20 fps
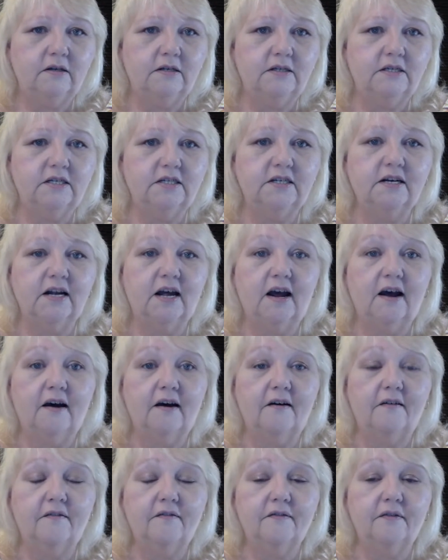didn't
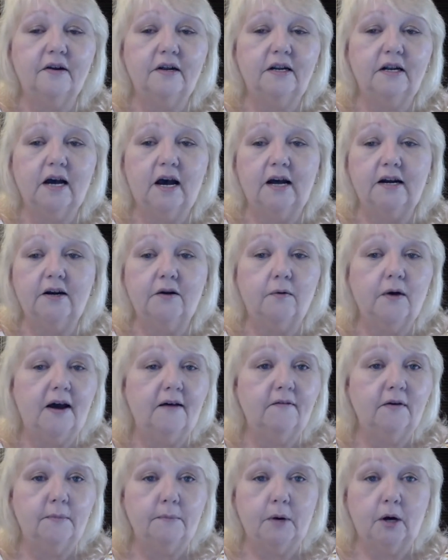have, I don't
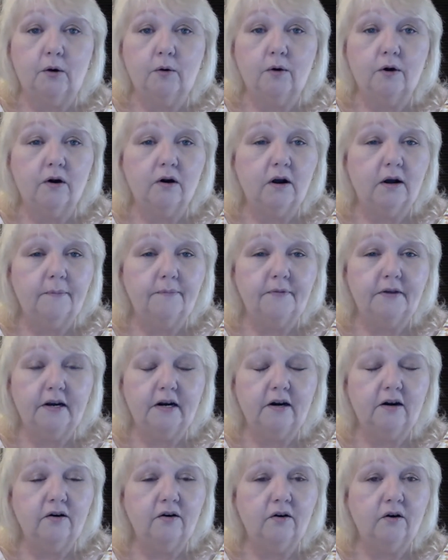have a mower up
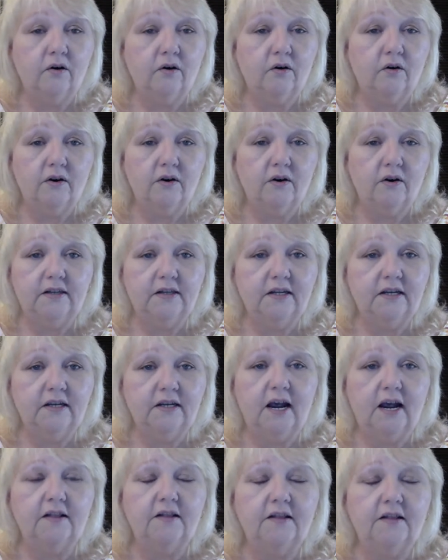there or
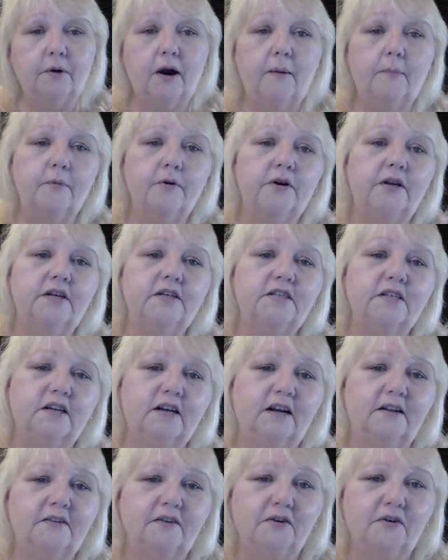anything at the property to
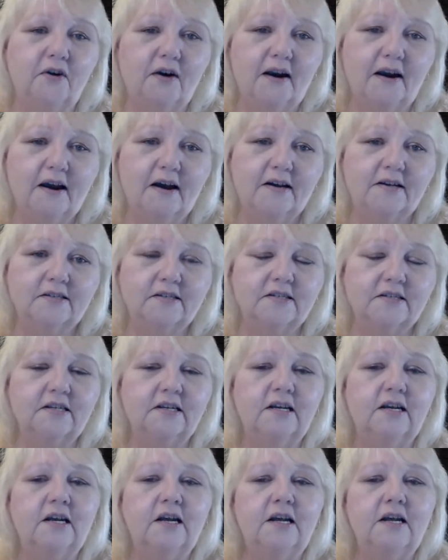cut the
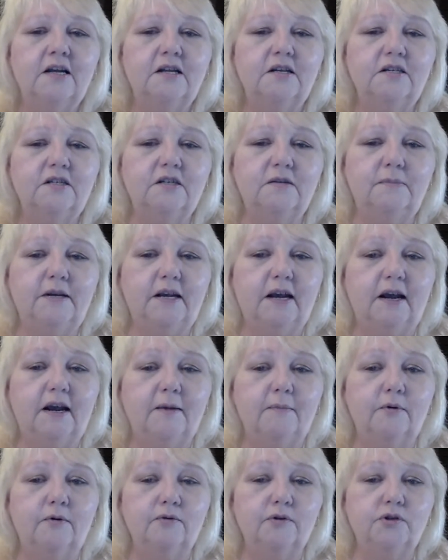grass to be
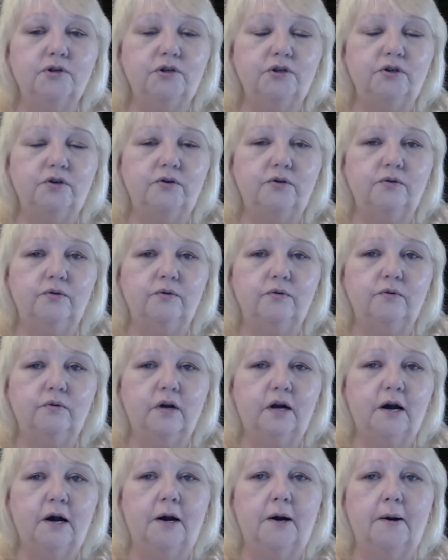able to,
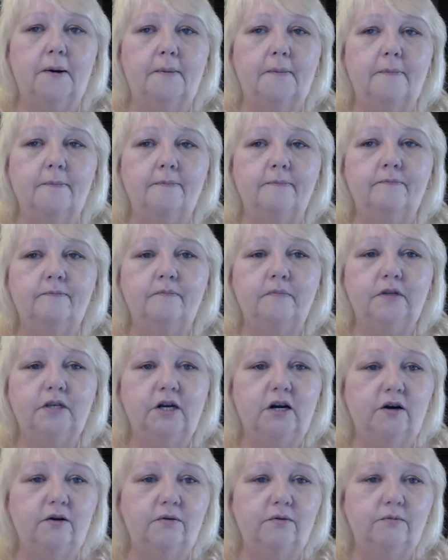
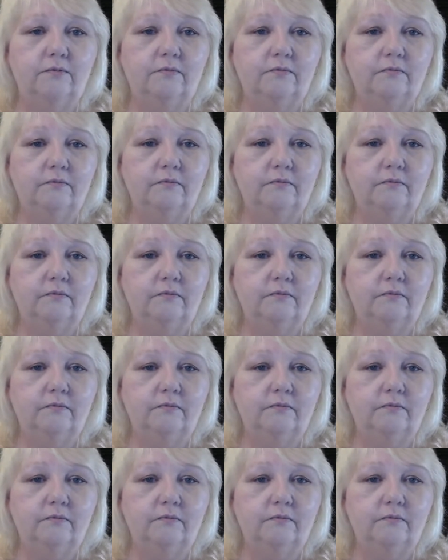you know,